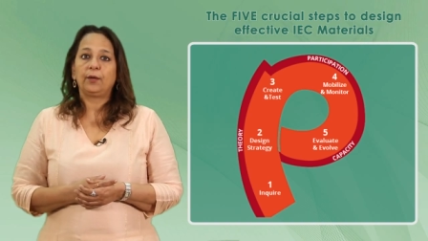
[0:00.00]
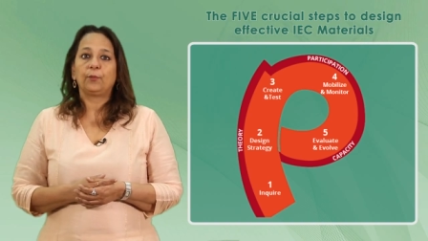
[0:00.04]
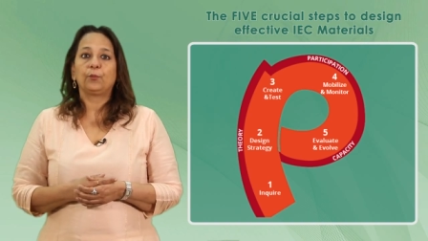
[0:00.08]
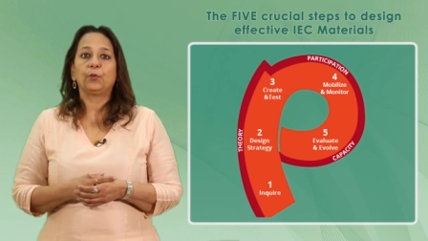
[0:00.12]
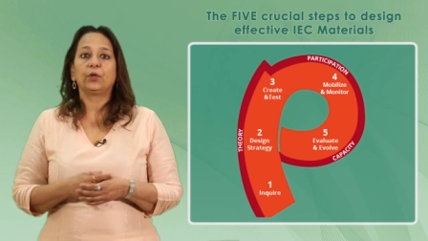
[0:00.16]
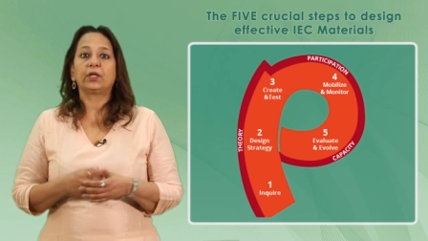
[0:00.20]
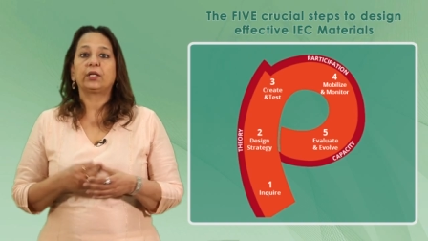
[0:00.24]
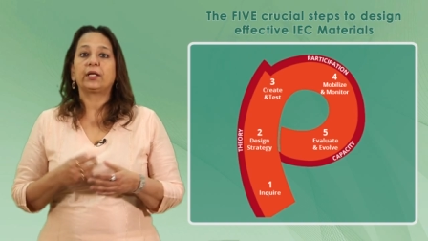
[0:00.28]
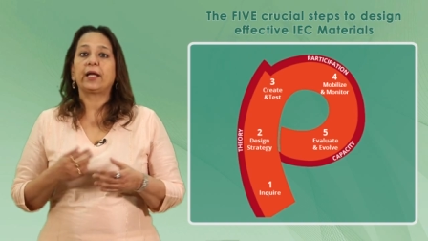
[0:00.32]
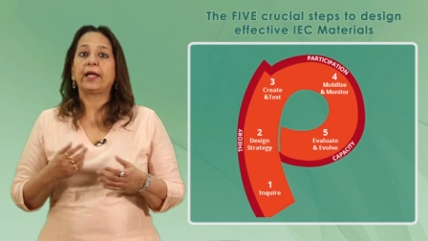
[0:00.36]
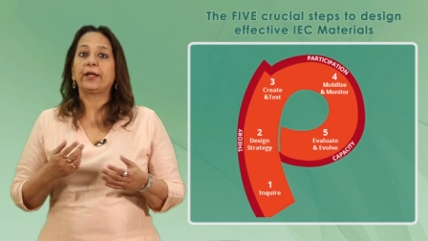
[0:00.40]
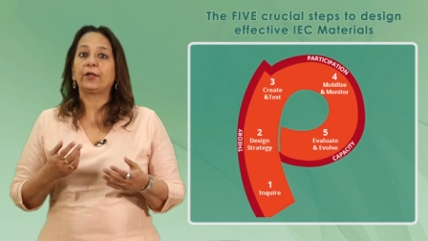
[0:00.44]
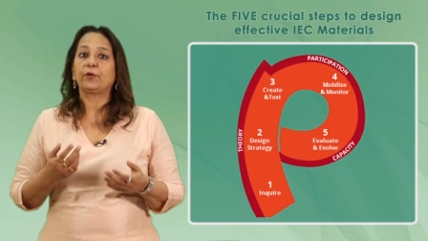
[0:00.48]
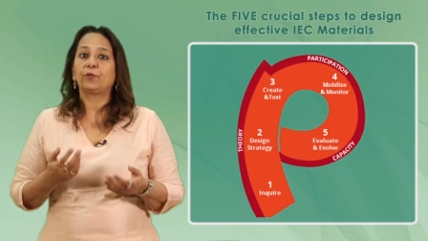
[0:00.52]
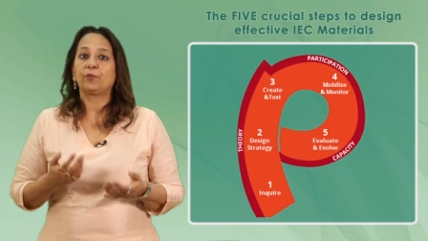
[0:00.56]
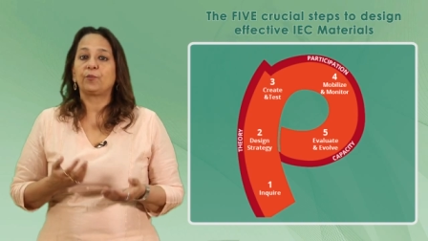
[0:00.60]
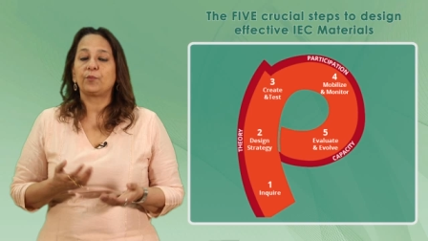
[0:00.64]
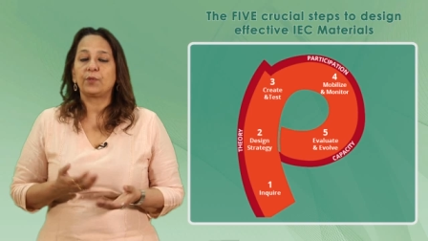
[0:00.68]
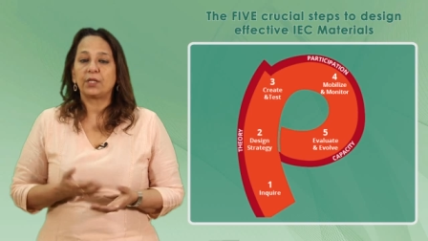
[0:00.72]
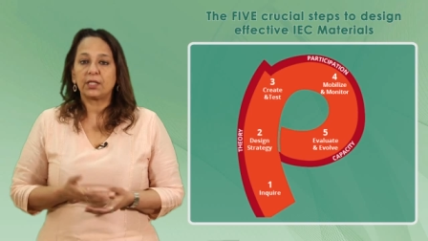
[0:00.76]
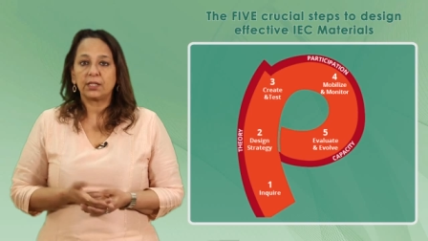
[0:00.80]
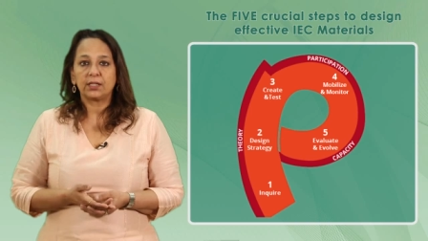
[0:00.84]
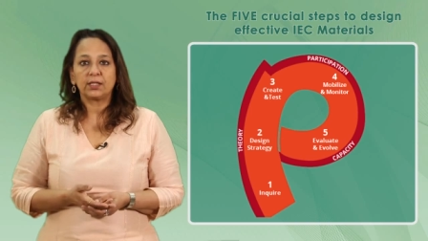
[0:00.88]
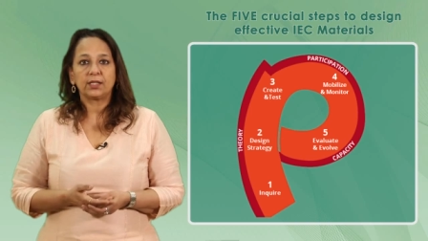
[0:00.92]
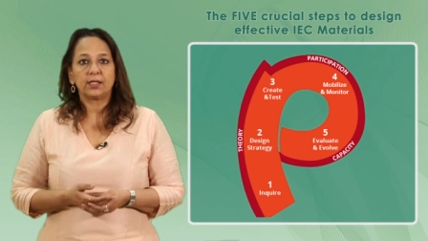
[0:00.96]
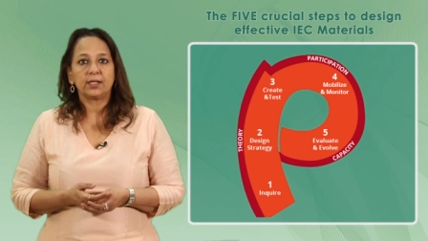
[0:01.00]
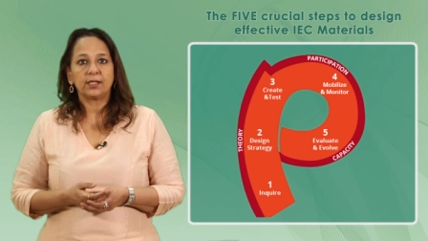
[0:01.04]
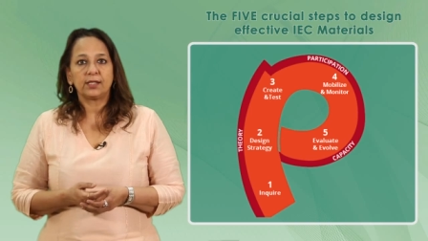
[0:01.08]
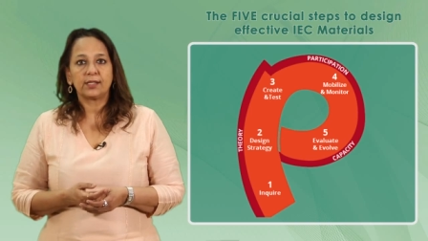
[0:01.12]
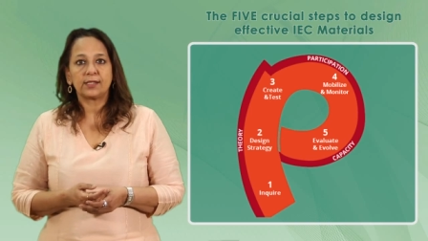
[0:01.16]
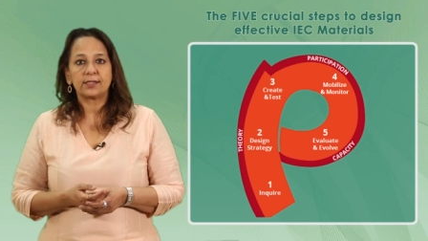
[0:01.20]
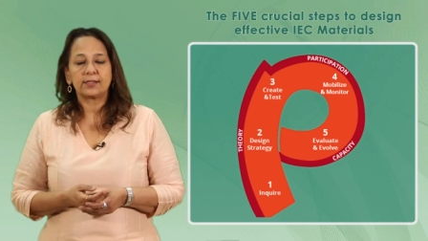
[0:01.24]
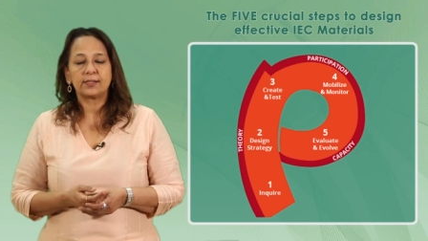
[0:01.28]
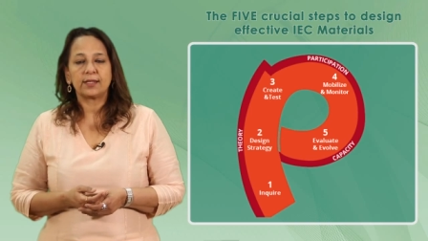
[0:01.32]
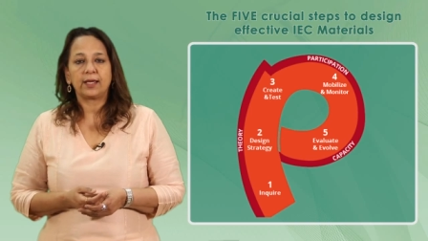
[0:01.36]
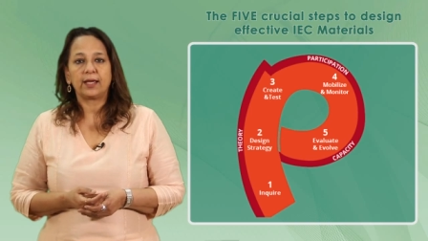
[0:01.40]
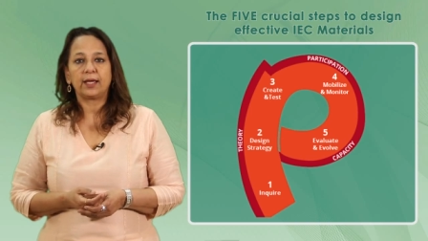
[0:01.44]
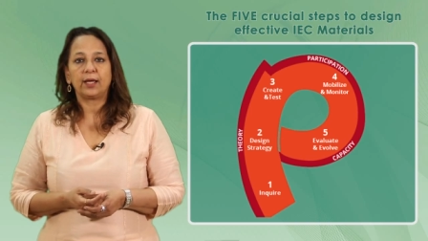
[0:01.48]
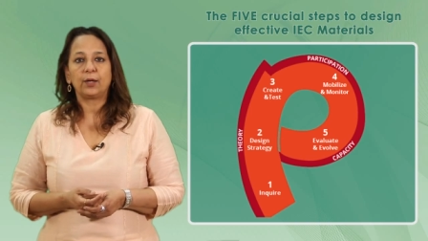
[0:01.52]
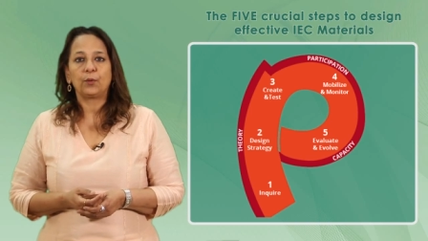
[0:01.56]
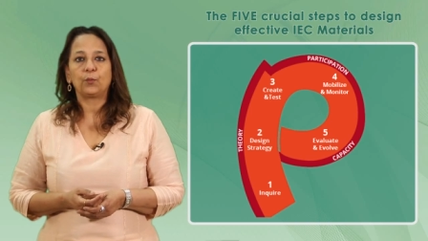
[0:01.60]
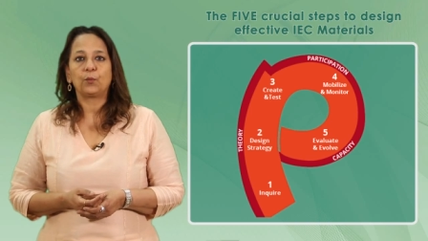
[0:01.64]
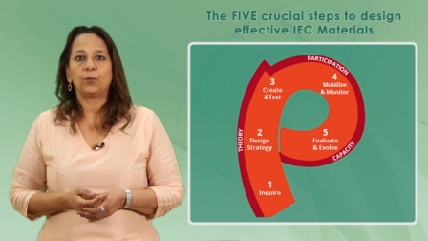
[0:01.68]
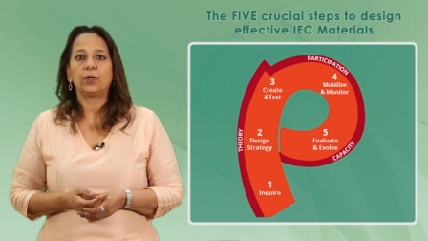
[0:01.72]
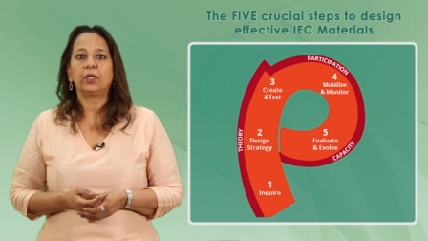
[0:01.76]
What kind of media is there,